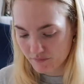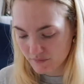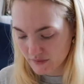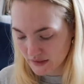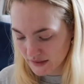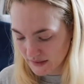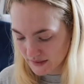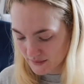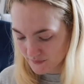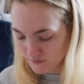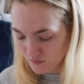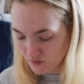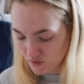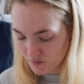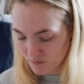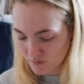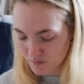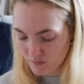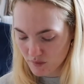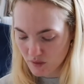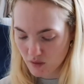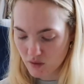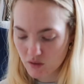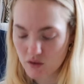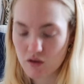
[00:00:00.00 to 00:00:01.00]
It's
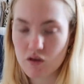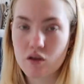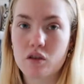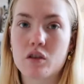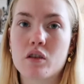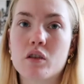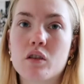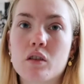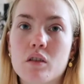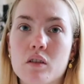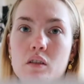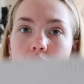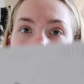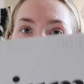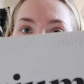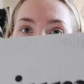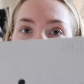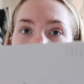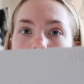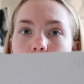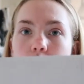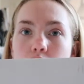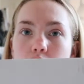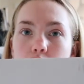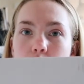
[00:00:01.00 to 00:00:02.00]
from
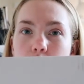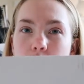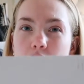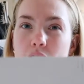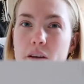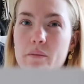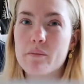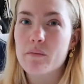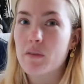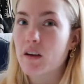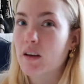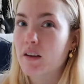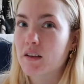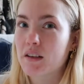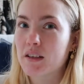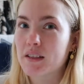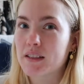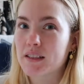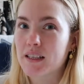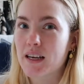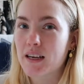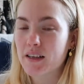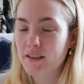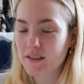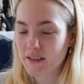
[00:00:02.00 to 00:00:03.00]
Otrium, I think
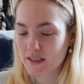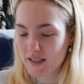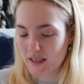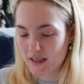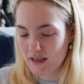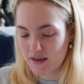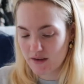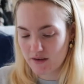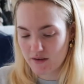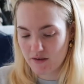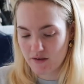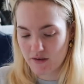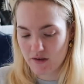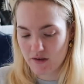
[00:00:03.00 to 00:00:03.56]
is that how you say it?